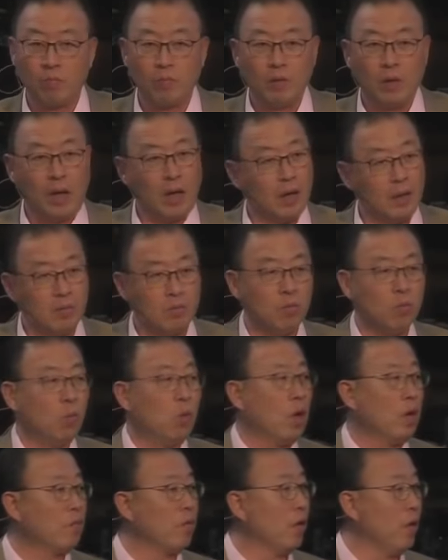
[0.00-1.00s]
and
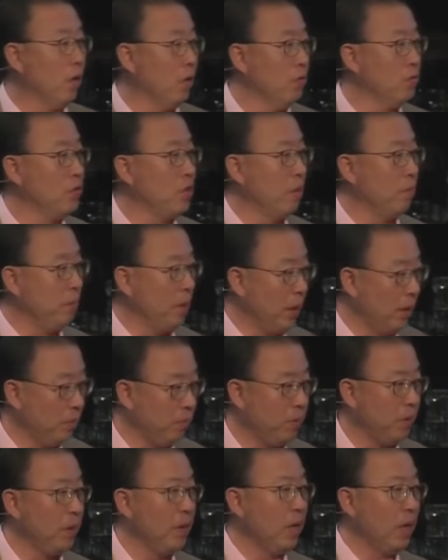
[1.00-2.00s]
whatever else that may
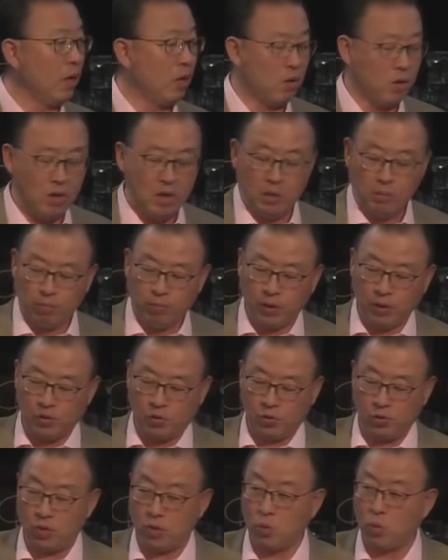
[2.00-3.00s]
be our
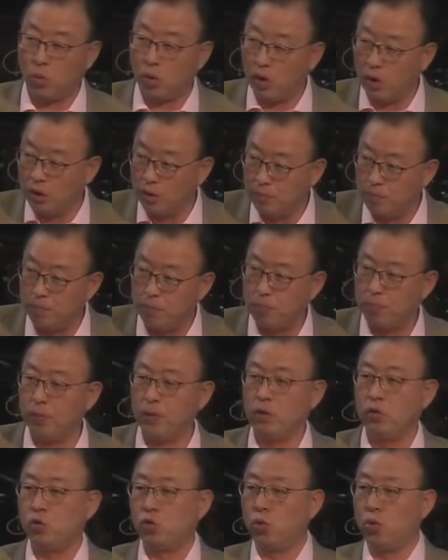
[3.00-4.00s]
pleasure or the
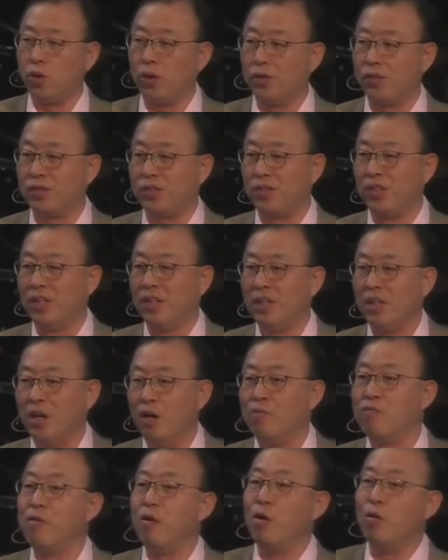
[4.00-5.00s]
choice
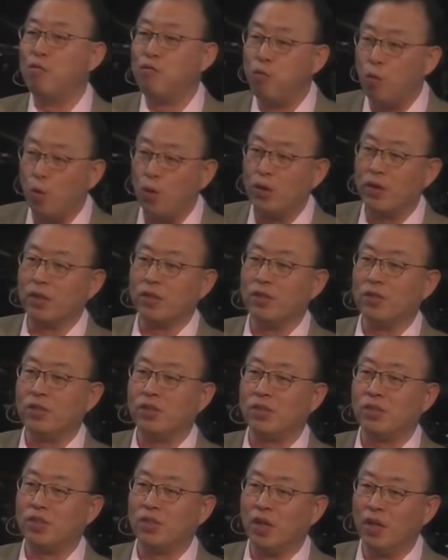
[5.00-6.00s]
of
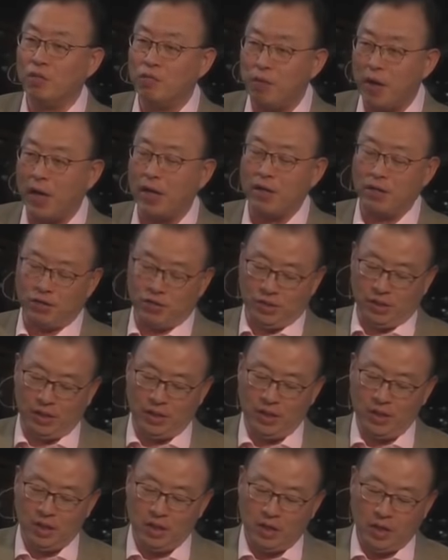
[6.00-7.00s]
avoidance of
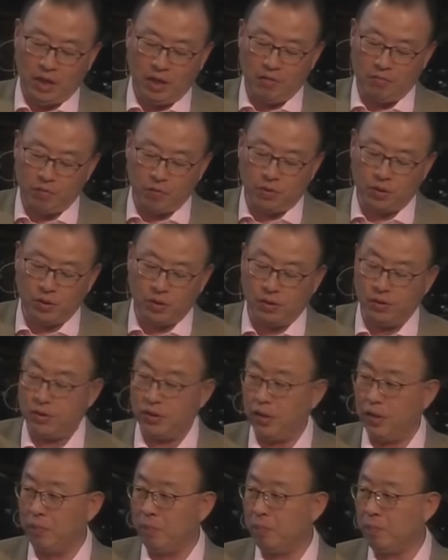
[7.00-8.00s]
vanity and futility.